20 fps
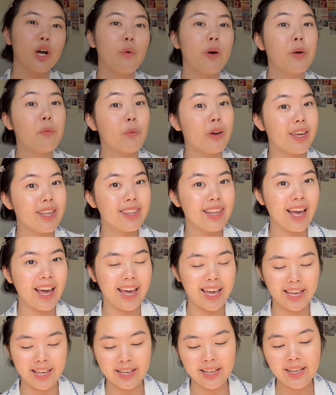in with
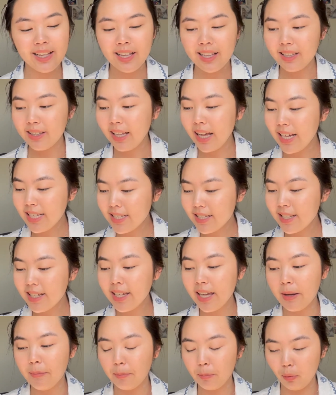a lightening
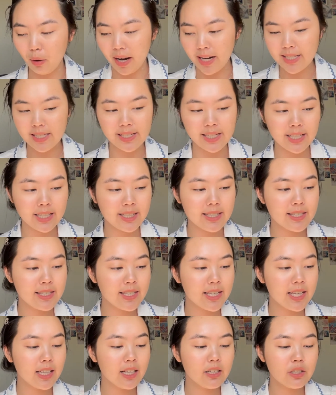and brightening
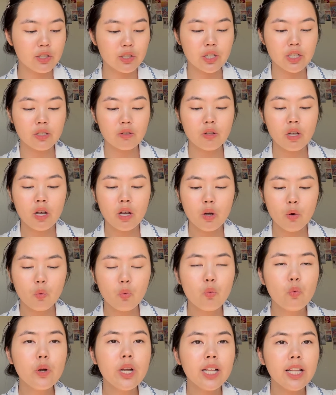concealer to just
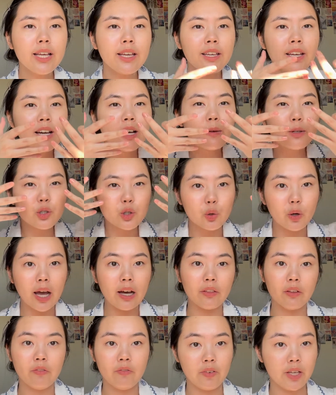really draw out
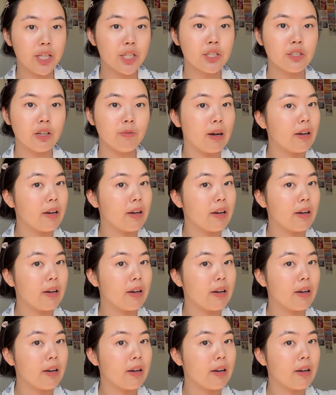the features on my